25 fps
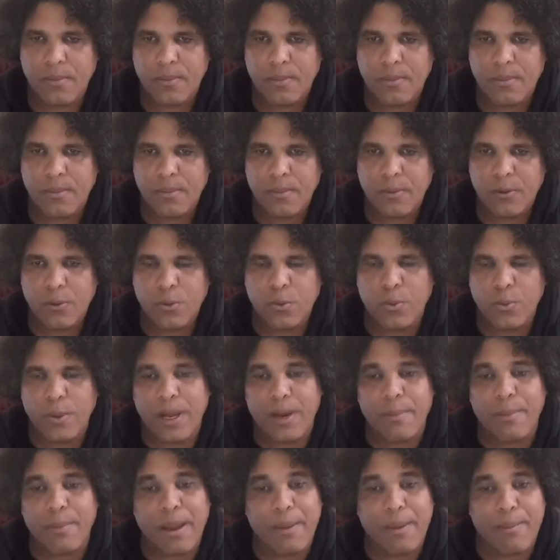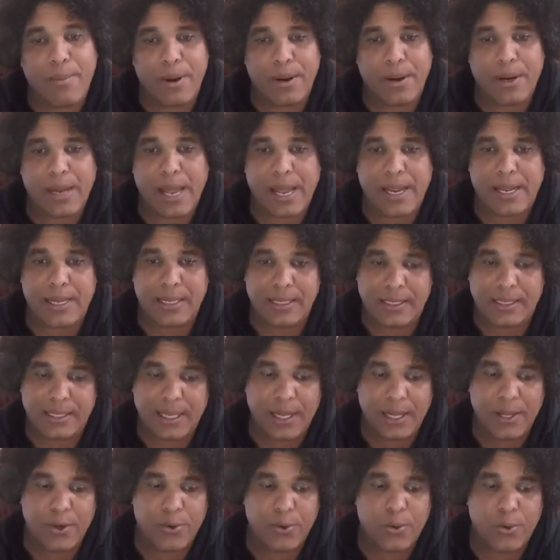Well, my brother, I can tell
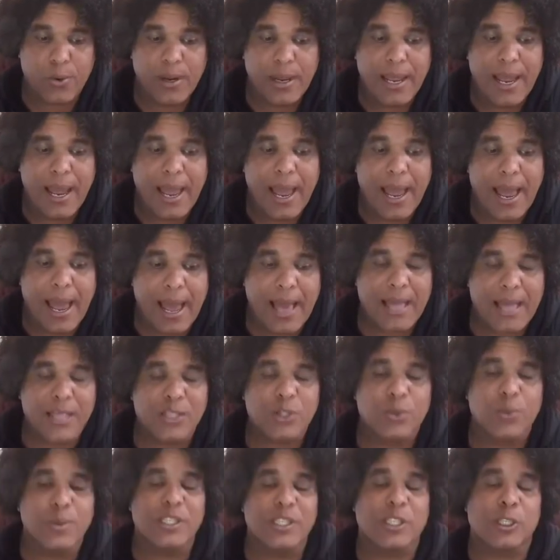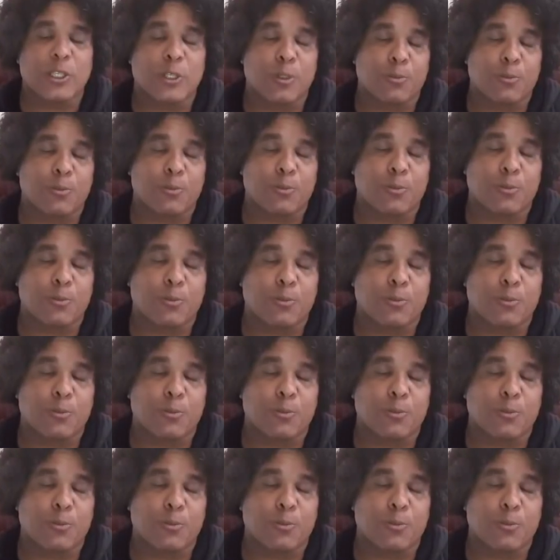you, as we speak,